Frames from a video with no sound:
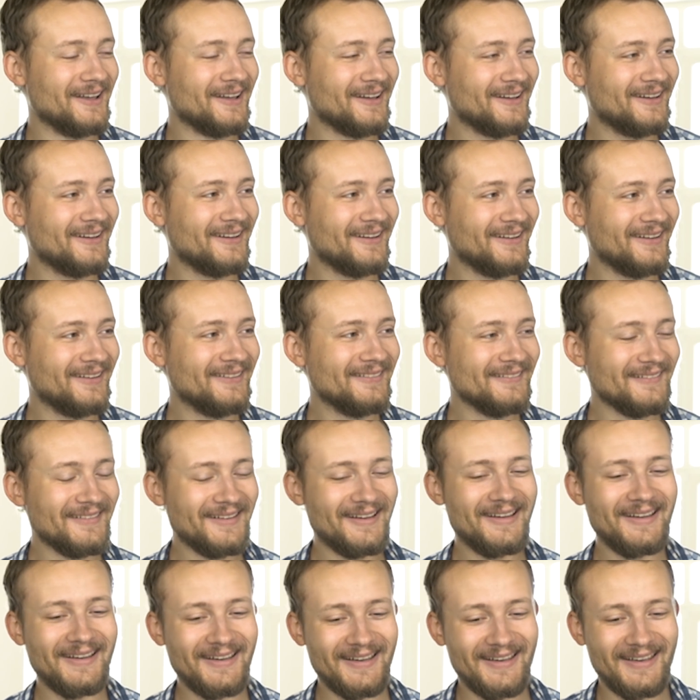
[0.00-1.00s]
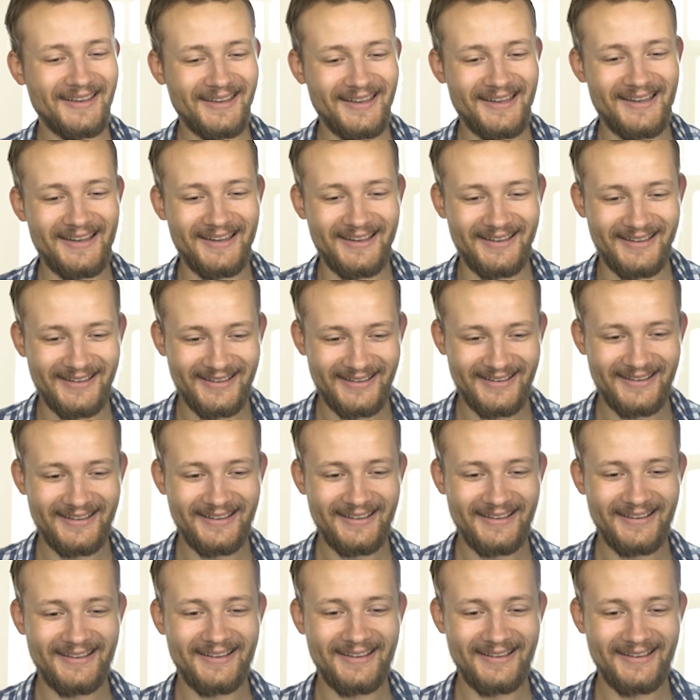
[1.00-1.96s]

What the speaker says: (not speaking)